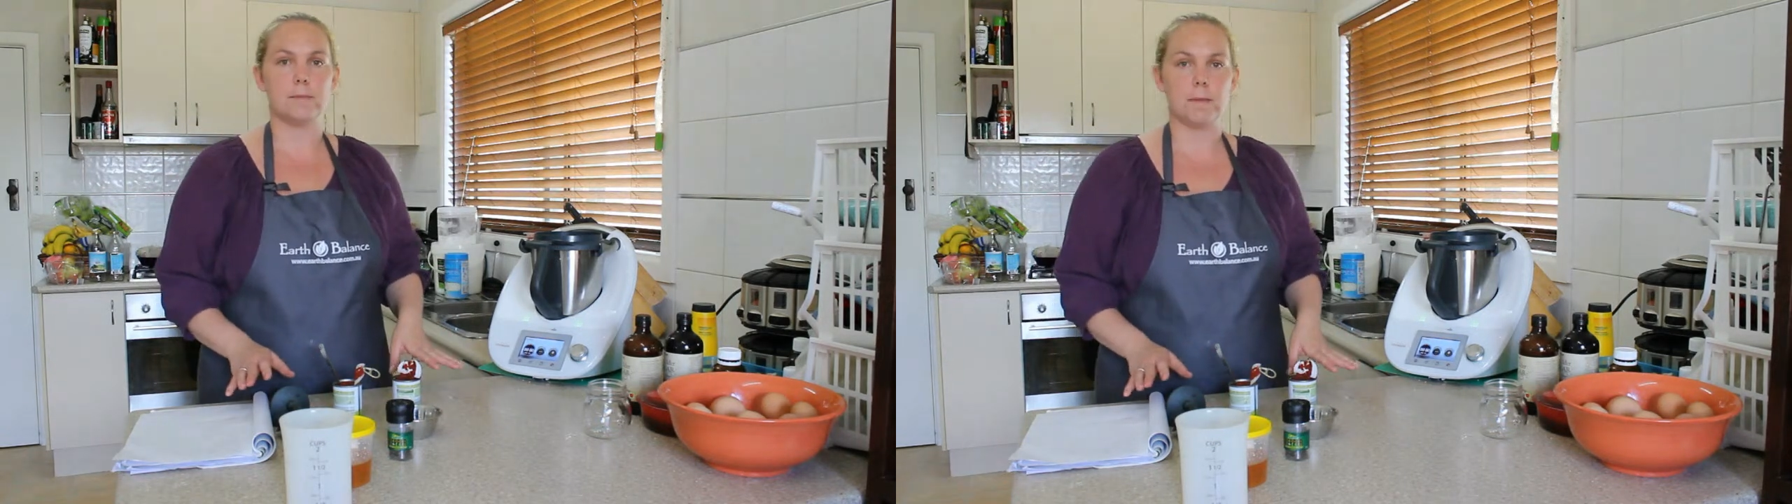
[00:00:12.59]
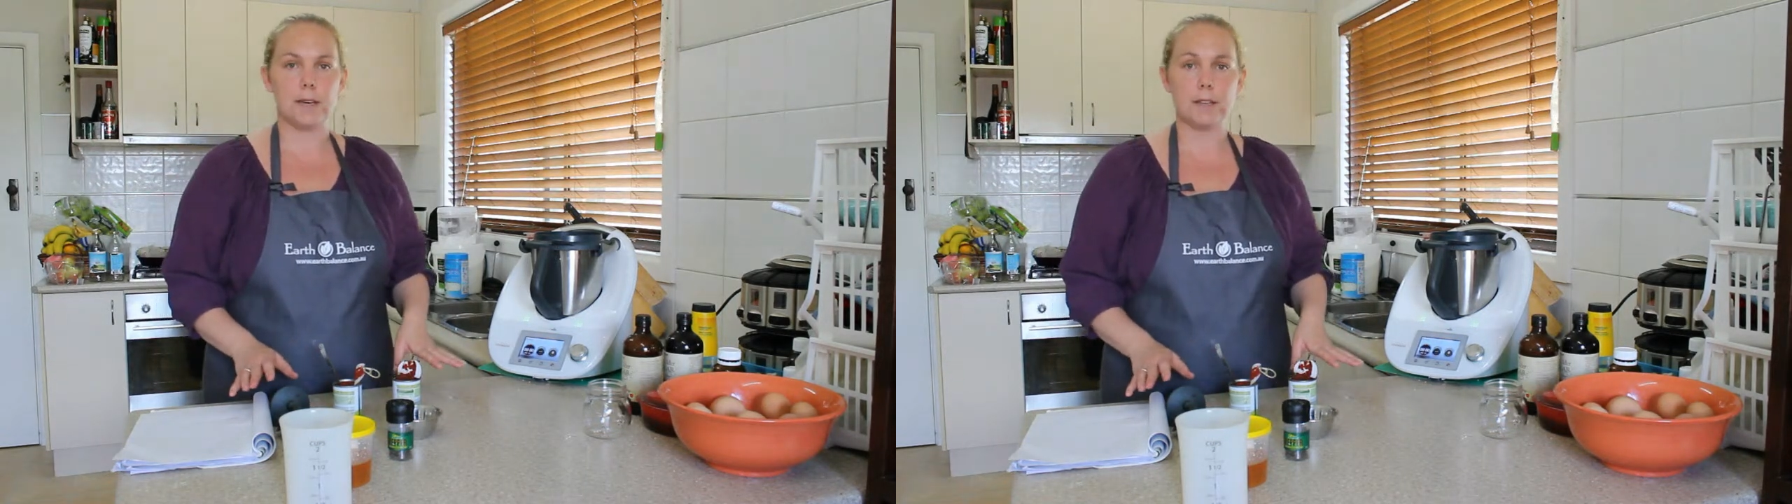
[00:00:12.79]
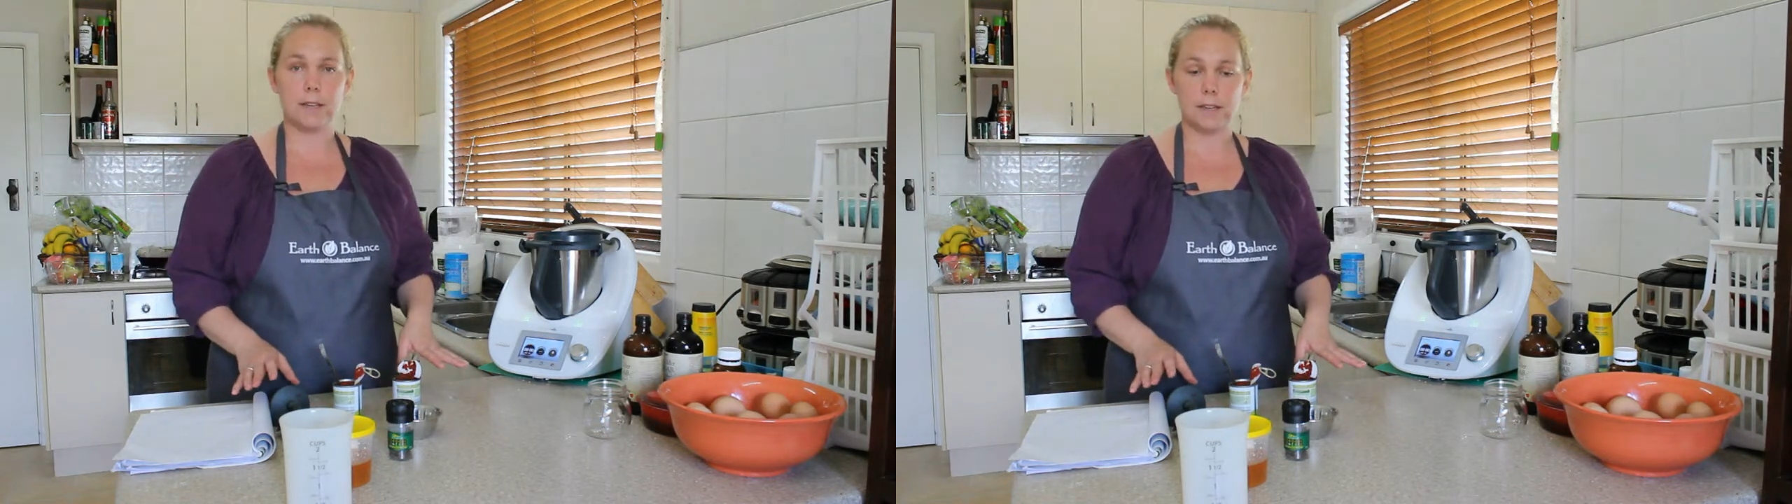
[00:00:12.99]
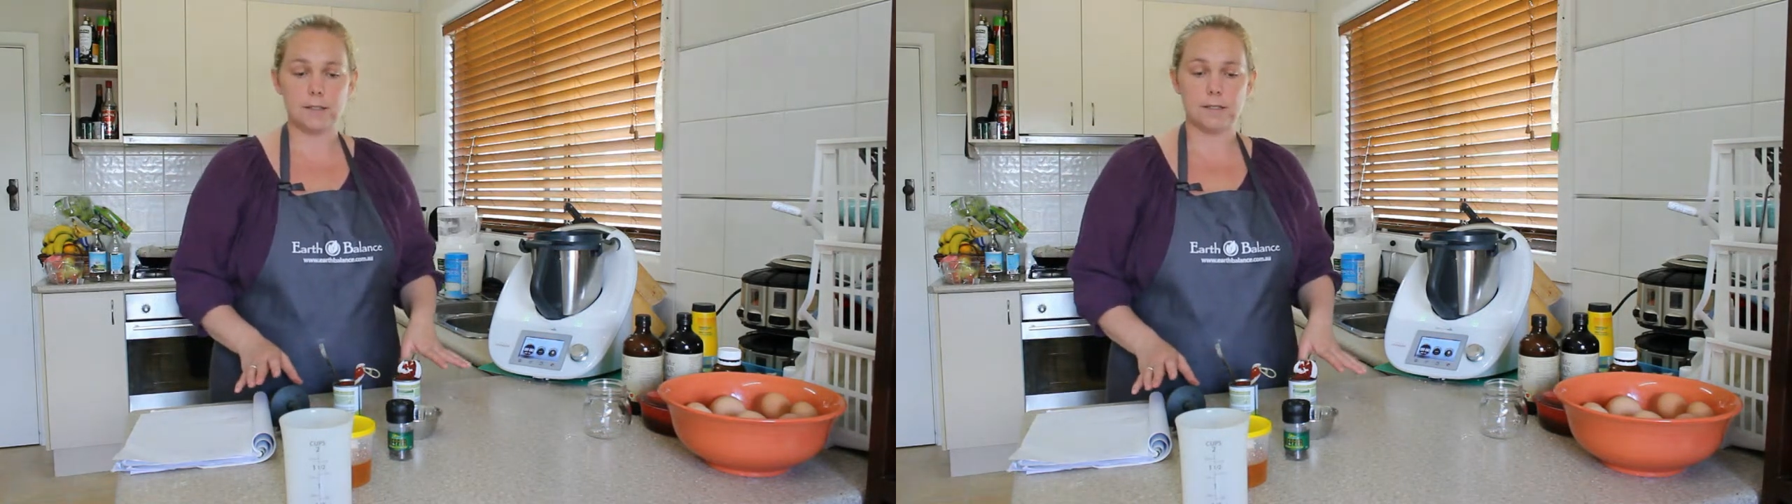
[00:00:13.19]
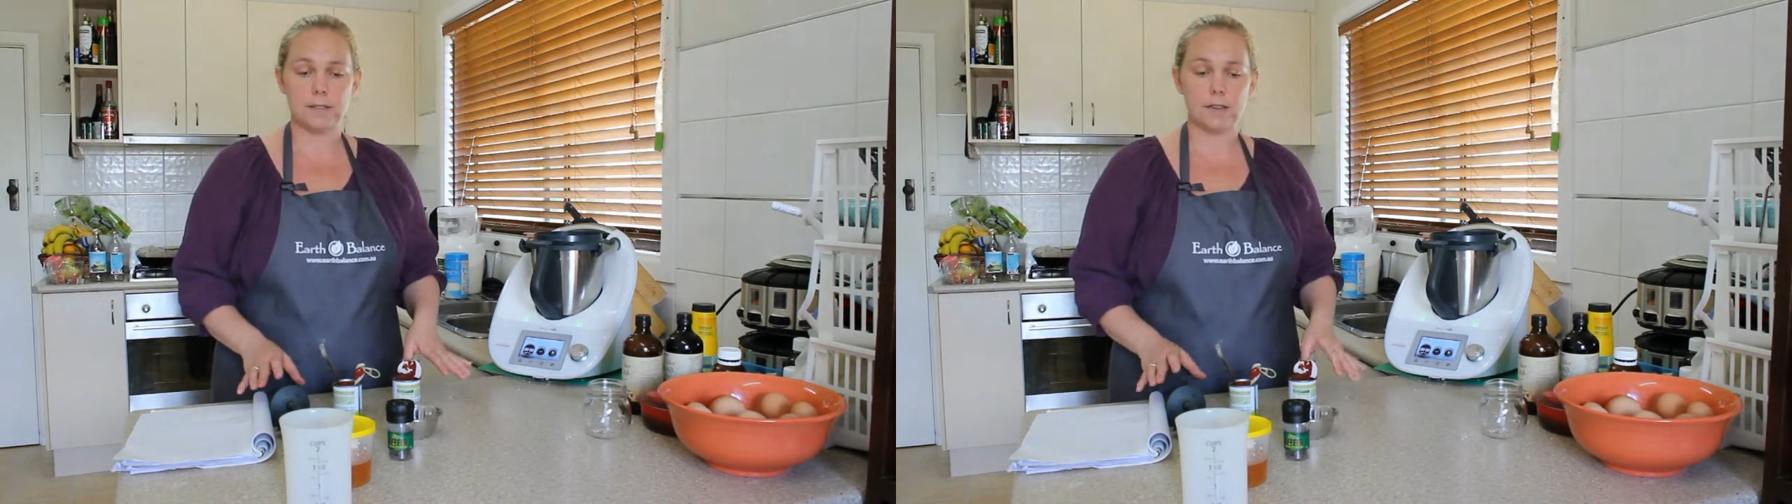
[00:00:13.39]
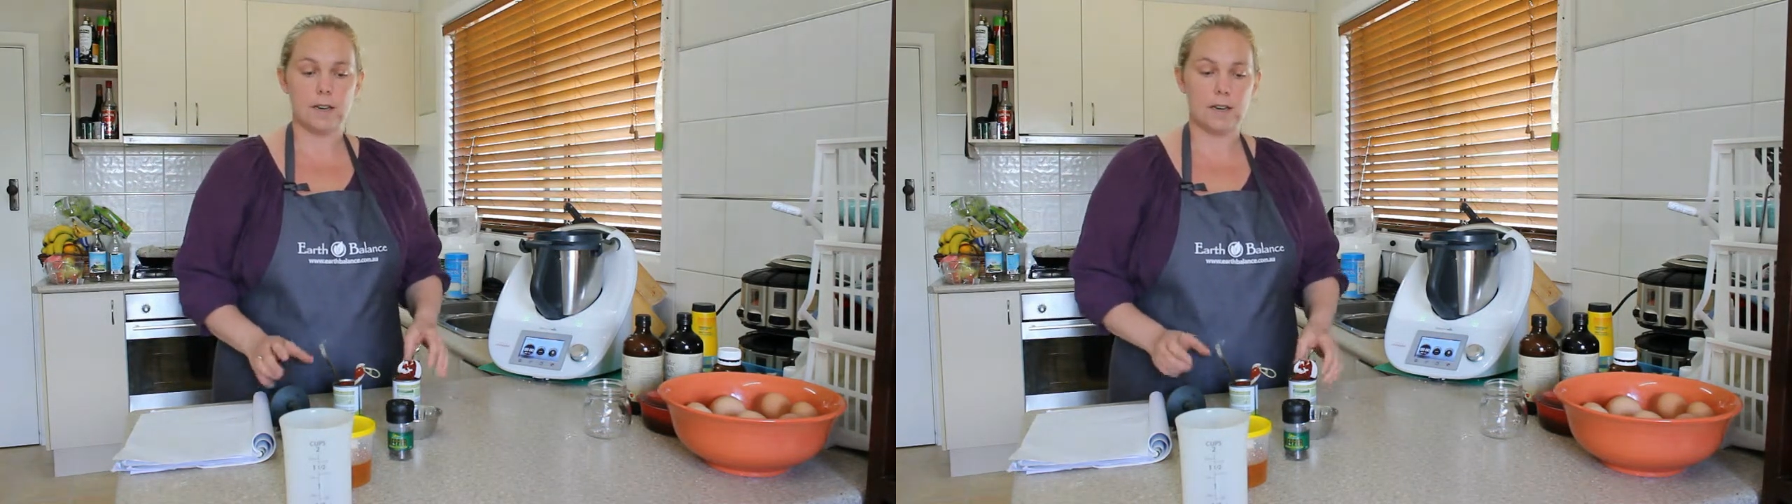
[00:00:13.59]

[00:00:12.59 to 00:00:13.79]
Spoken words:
to make this.